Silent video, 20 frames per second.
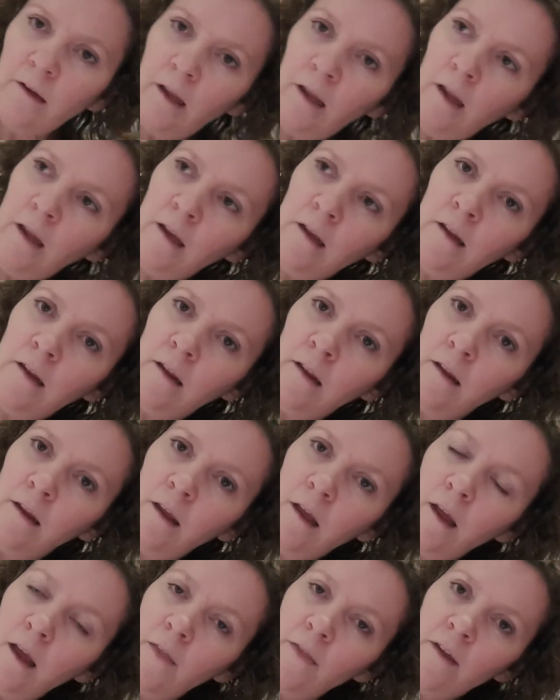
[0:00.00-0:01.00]

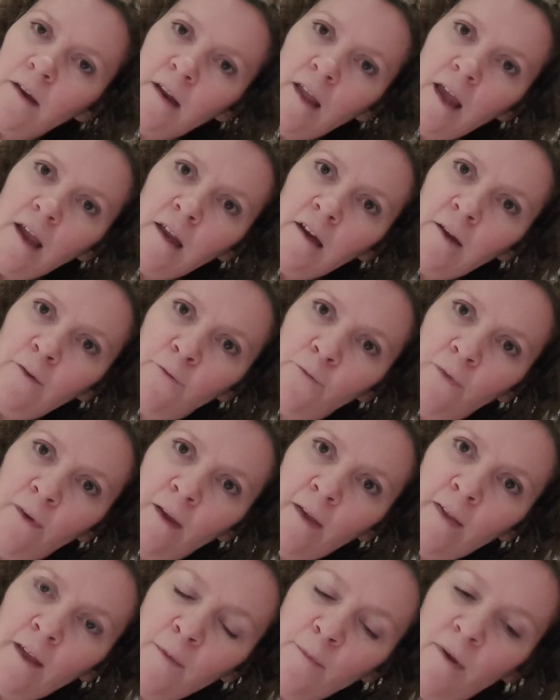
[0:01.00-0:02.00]
in the negative
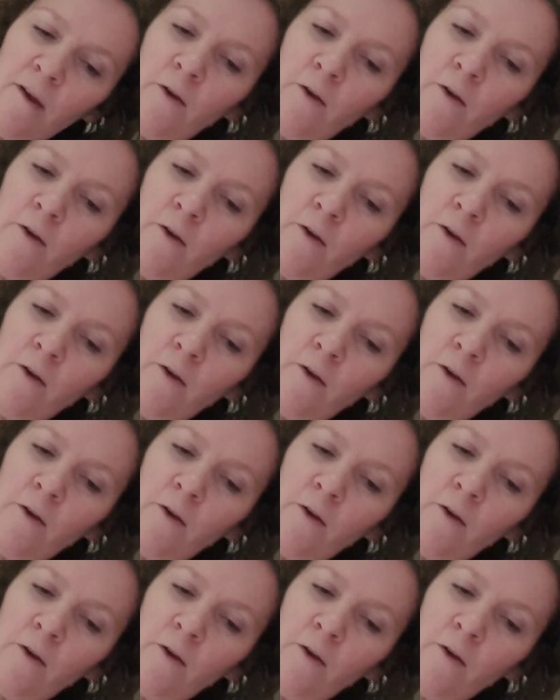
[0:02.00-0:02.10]
feeling,